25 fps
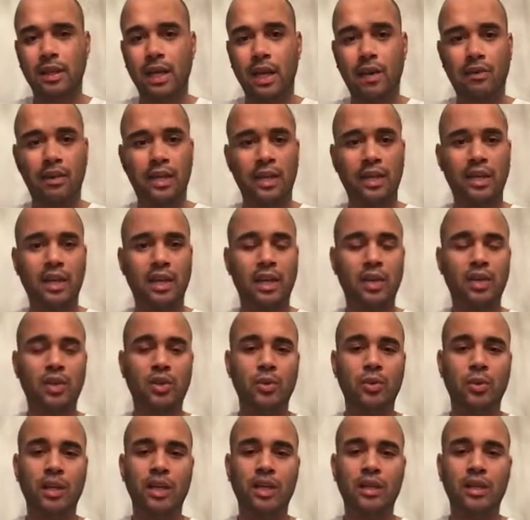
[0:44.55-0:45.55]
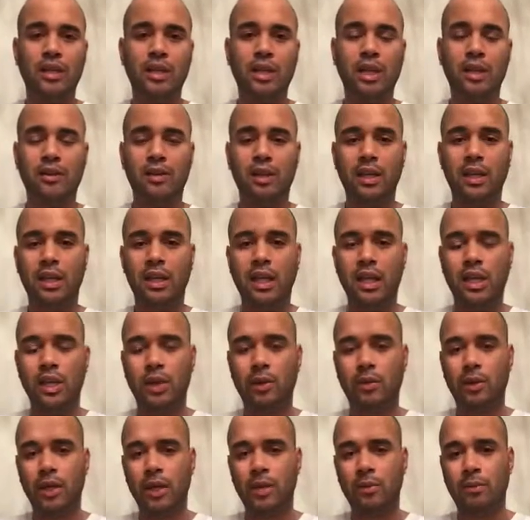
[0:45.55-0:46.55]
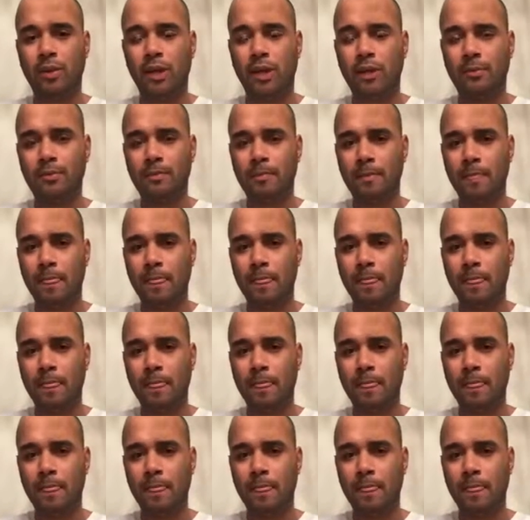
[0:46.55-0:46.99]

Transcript: how they can't do anything, how they can't go anywhere.